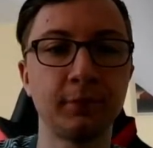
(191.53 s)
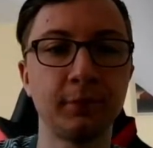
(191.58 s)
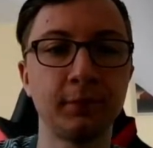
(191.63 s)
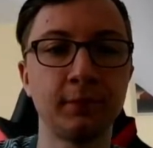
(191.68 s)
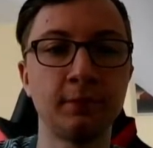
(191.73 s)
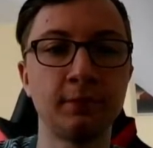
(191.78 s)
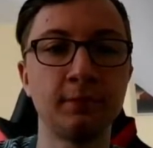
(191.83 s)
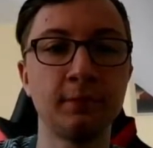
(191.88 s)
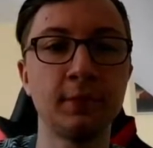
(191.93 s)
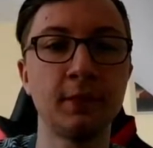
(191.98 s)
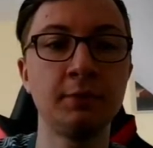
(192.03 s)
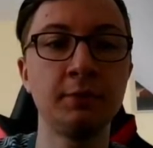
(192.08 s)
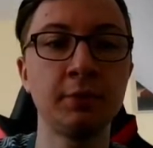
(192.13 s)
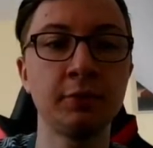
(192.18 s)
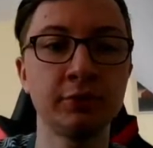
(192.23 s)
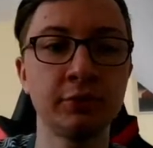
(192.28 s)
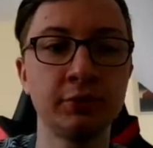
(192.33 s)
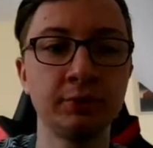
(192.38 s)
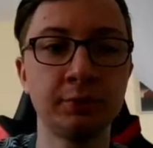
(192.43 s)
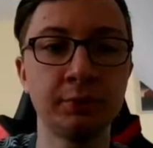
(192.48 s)
The
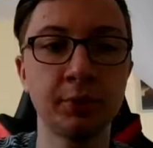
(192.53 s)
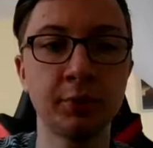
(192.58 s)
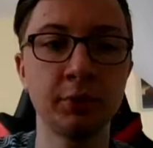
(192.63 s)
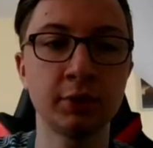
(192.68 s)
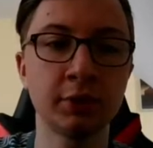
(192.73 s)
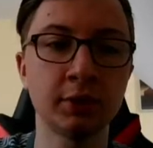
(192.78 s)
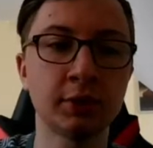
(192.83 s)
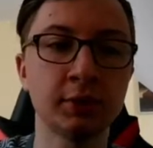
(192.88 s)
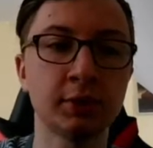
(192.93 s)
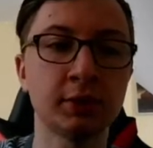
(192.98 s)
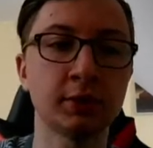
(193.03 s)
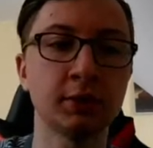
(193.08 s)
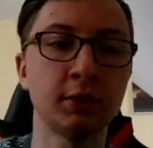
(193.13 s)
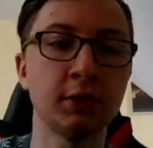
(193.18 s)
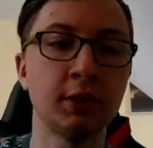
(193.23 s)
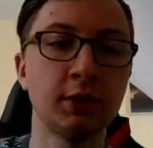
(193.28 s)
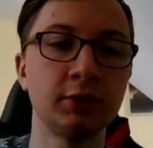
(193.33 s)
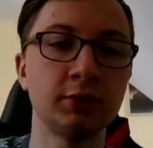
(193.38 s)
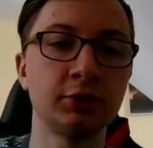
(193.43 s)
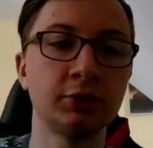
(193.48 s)
most important
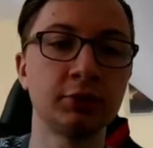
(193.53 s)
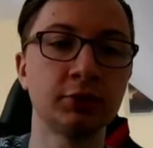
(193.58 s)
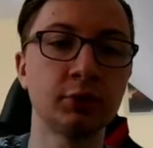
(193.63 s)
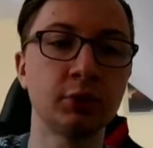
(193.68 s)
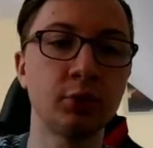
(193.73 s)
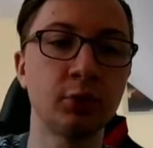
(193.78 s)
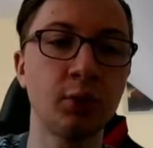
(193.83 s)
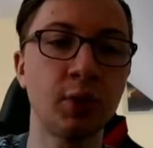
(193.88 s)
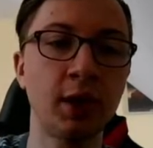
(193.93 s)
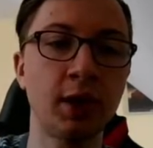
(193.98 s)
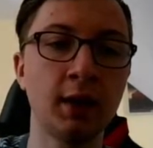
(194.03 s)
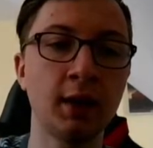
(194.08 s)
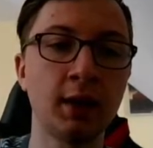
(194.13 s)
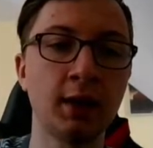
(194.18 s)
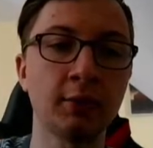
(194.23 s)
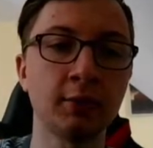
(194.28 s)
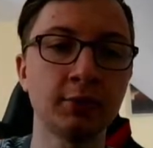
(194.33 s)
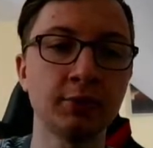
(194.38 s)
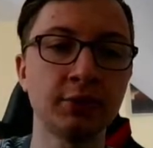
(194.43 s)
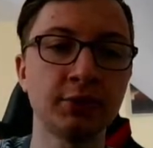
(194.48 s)
square,
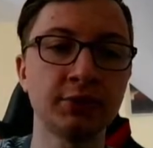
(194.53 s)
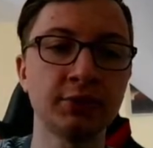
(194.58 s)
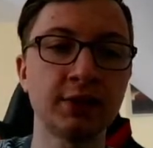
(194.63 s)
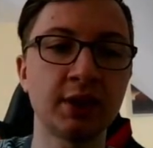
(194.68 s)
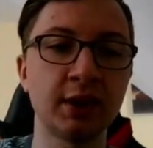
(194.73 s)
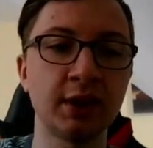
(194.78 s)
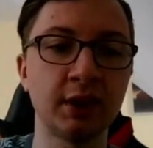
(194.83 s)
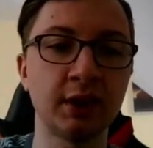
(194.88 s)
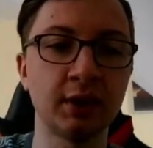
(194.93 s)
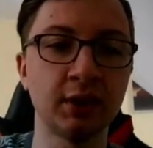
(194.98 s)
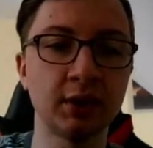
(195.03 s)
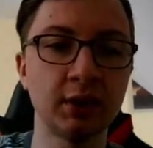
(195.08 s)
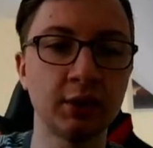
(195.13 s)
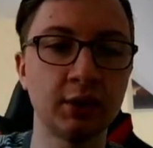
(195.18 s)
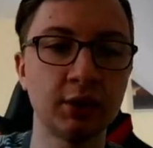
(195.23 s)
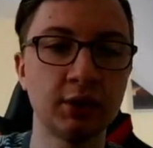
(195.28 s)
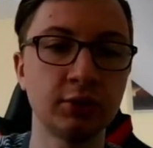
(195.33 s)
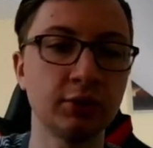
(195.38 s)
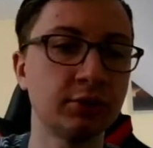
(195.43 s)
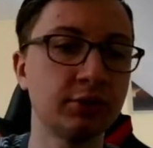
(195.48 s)
I would say,
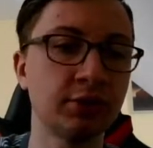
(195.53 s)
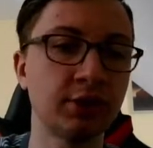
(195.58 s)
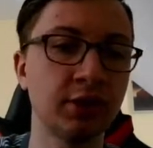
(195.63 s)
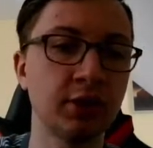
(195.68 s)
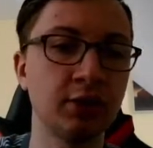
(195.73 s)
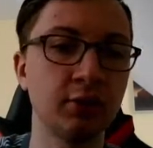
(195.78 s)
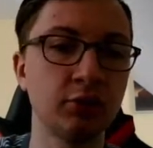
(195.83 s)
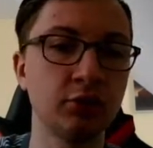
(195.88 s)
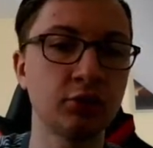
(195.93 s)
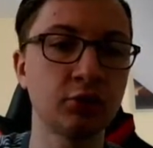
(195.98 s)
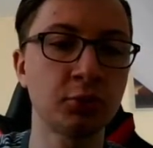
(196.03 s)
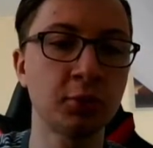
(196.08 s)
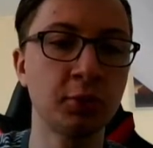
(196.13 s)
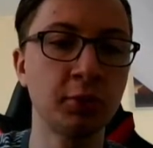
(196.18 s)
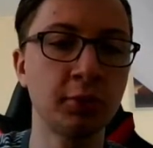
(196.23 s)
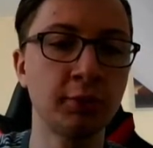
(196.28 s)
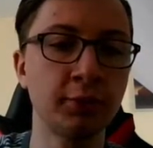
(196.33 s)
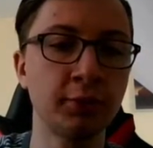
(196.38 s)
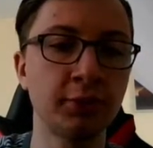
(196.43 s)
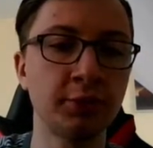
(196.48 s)
to take control
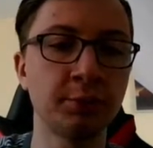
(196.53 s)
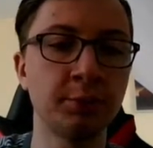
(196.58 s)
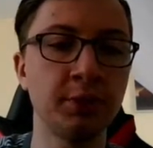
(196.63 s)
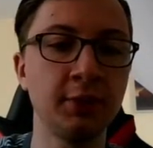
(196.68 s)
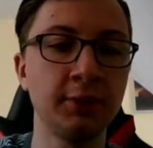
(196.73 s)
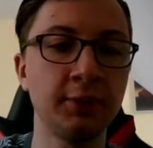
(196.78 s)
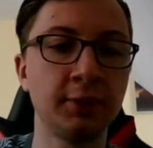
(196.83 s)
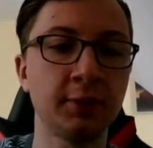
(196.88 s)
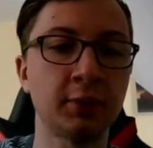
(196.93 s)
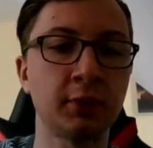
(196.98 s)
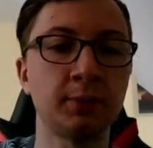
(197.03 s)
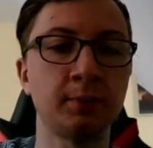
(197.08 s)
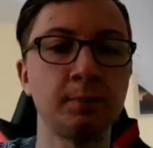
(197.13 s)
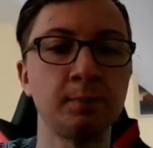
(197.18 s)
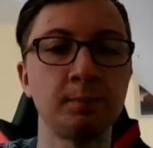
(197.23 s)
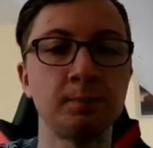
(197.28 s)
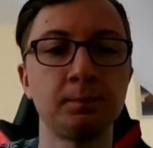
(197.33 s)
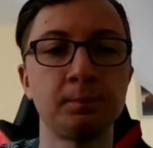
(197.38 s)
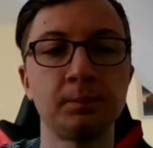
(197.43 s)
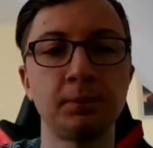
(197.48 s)
of is b4.
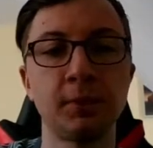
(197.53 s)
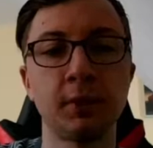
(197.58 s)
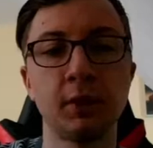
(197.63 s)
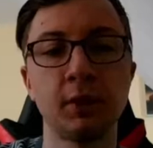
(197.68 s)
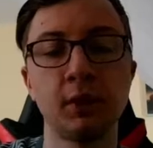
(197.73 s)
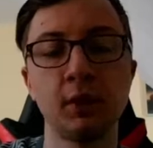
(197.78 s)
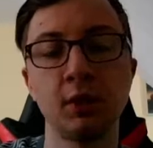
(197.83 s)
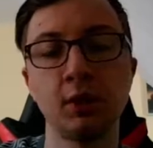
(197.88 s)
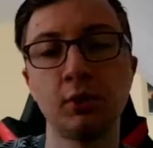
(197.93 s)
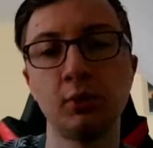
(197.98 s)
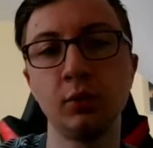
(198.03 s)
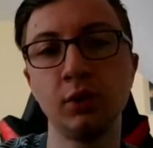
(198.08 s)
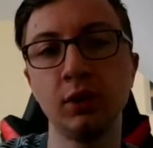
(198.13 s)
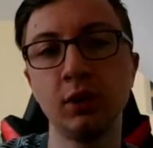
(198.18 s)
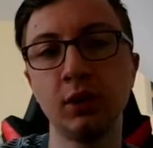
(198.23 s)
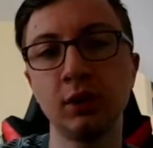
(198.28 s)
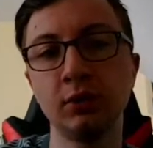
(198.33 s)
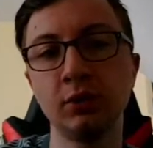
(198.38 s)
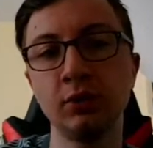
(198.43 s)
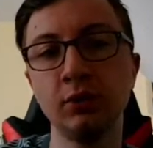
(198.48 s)
We
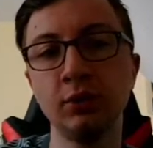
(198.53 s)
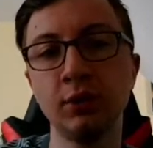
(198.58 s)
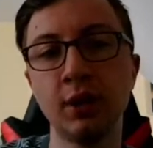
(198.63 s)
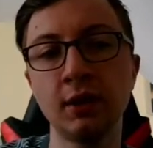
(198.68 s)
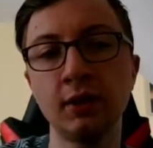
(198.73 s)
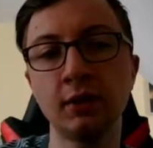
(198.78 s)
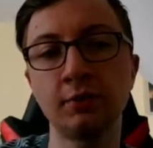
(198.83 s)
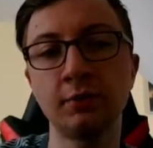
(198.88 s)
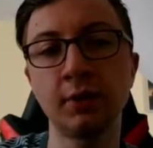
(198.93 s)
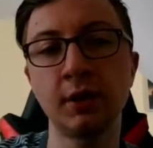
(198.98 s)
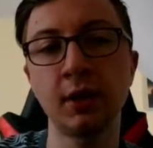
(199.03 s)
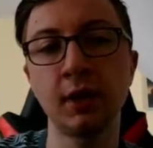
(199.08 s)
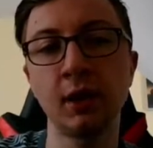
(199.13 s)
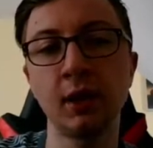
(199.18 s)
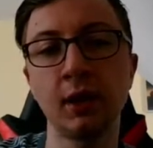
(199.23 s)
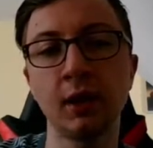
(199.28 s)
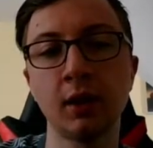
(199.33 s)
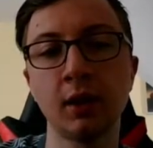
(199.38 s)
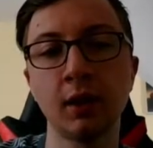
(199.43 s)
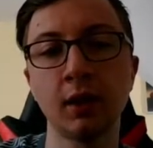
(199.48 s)
can do that
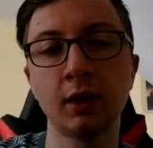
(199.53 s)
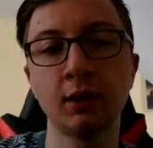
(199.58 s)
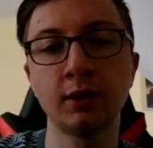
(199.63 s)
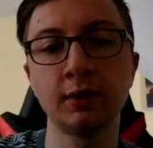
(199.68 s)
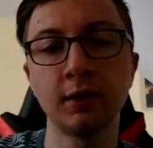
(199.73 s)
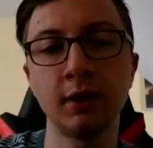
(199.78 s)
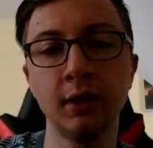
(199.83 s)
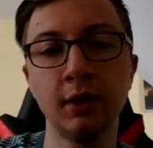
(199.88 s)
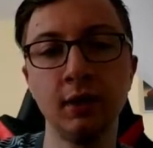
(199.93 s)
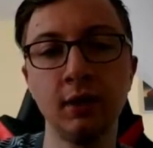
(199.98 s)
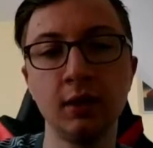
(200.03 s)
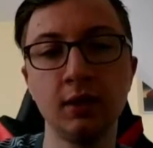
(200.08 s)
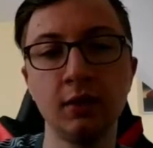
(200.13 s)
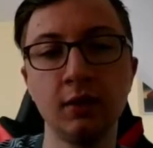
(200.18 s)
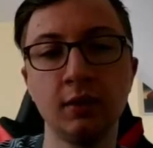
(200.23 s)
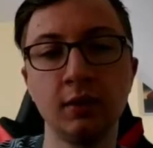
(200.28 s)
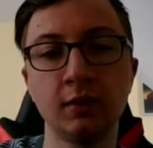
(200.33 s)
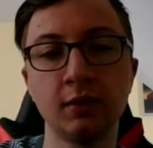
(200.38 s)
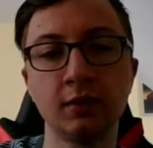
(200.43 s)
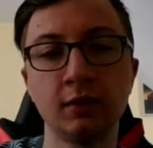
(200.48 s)
by
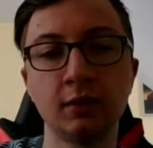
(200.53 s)
taking